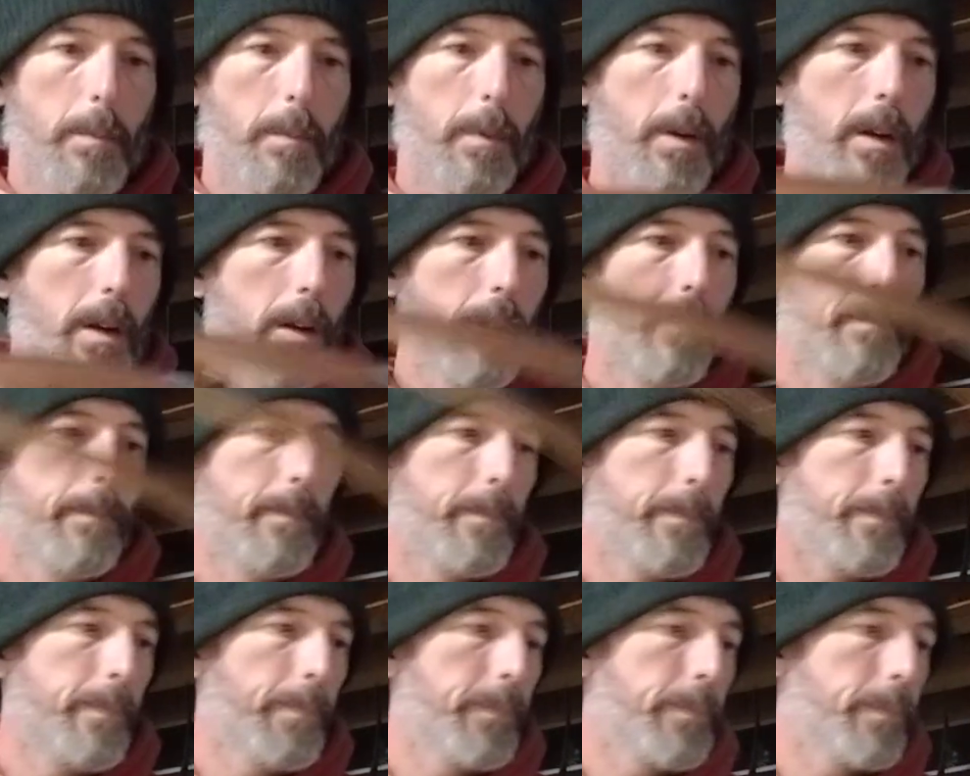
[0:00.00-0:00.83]
but
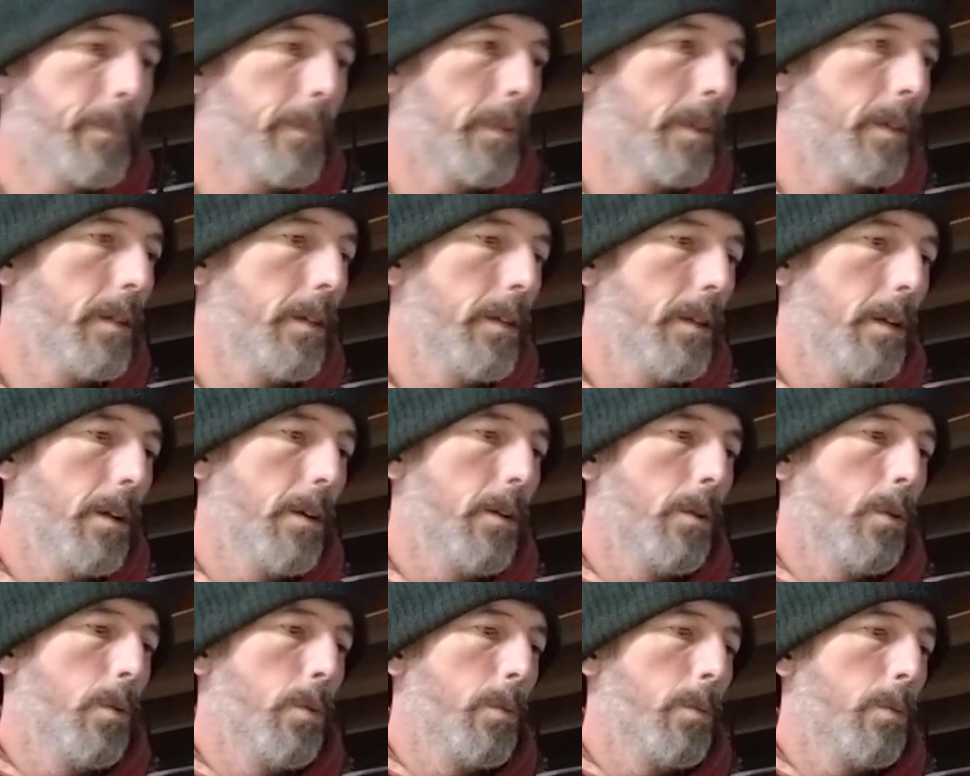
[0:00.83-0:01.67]
you
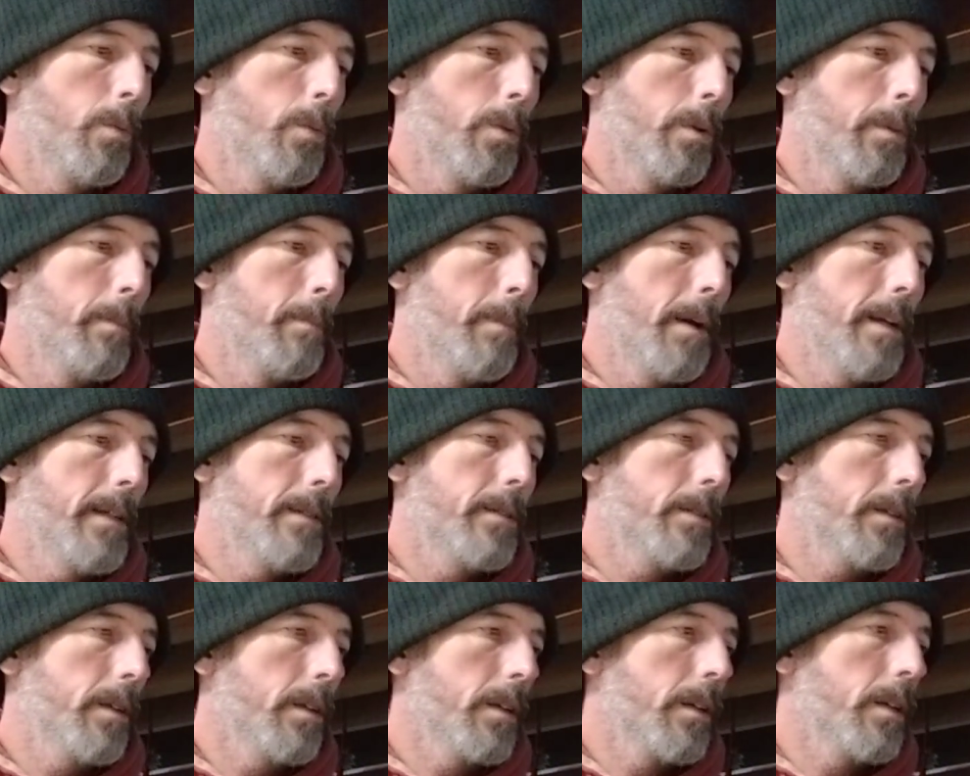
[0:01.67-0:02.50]
know with a
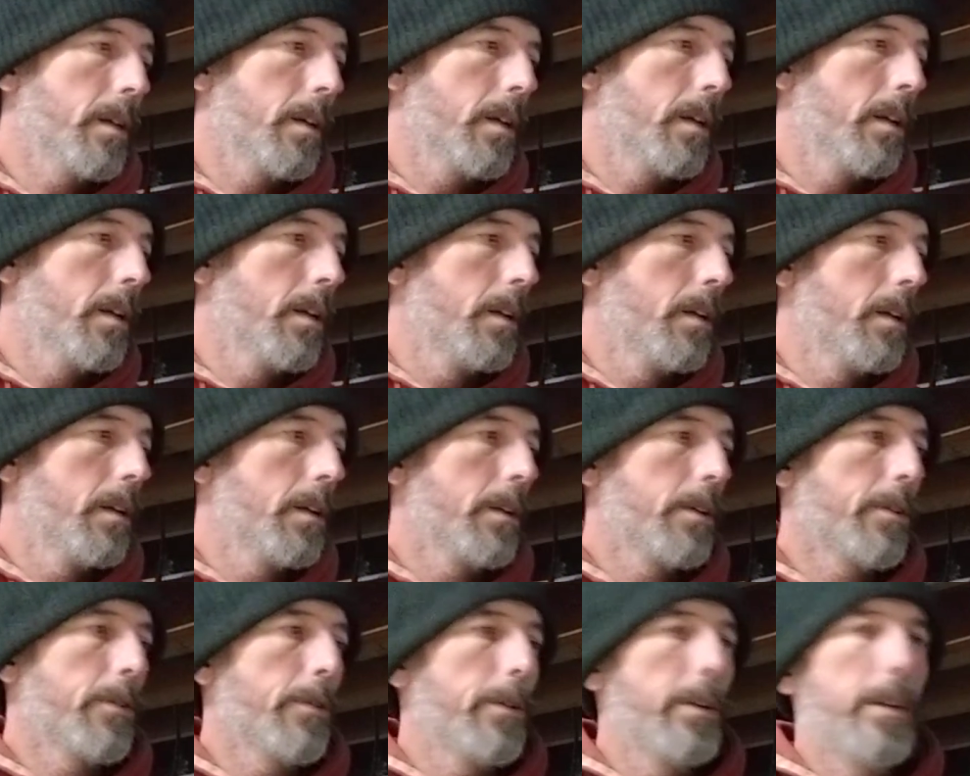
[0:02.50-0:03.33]
basic
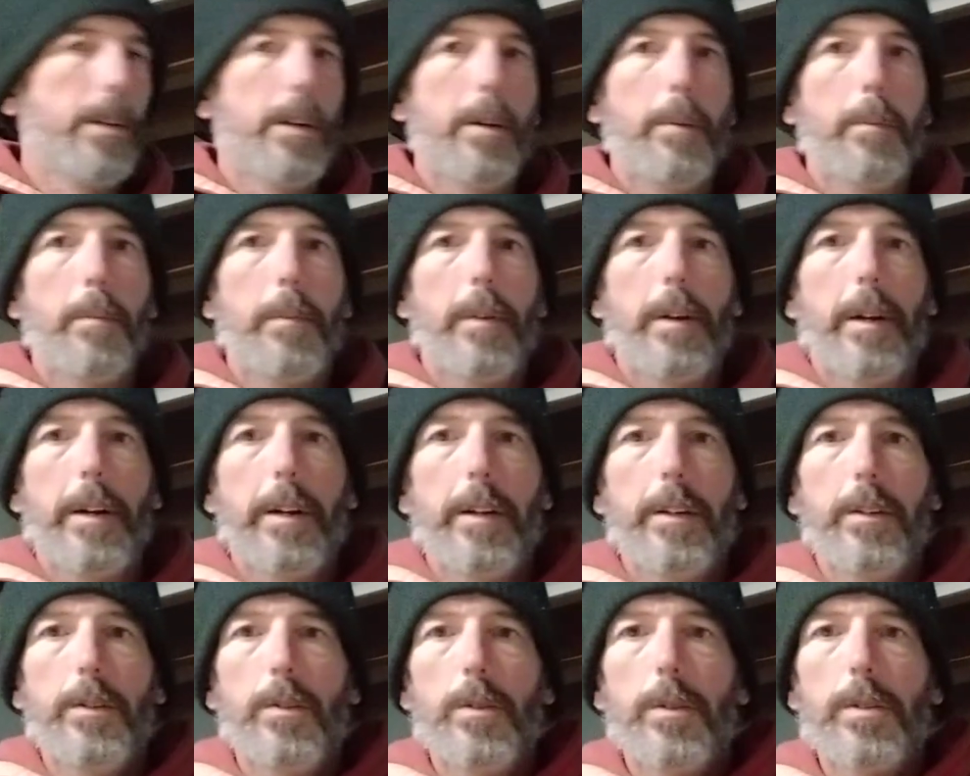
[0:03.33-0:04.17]
grip
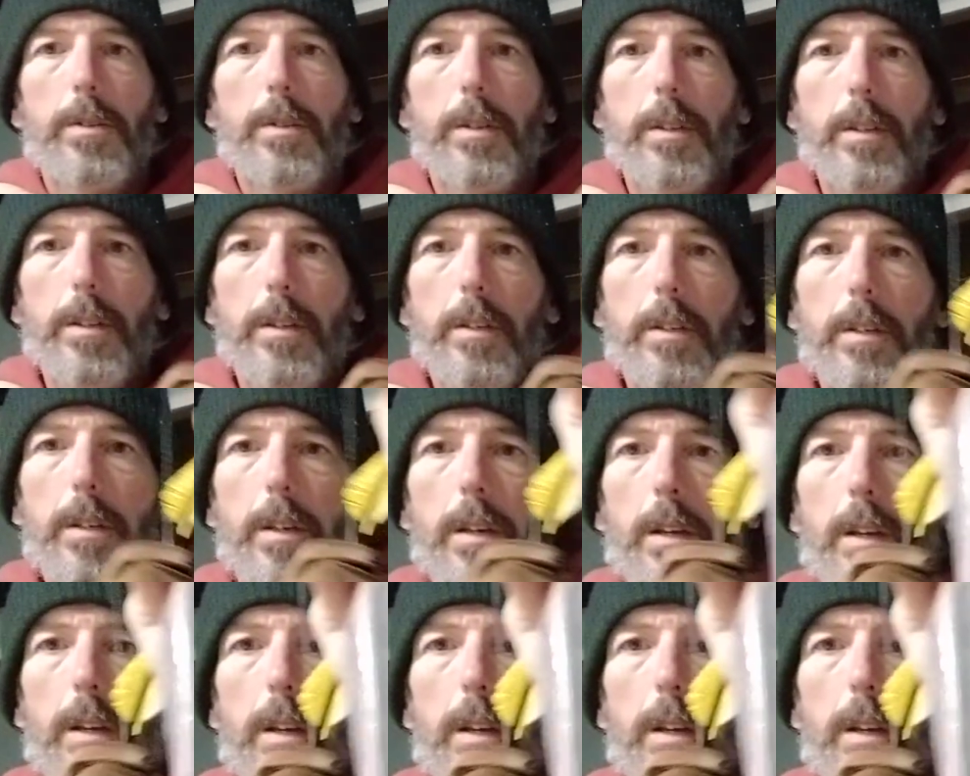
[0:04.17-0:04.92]
there you can see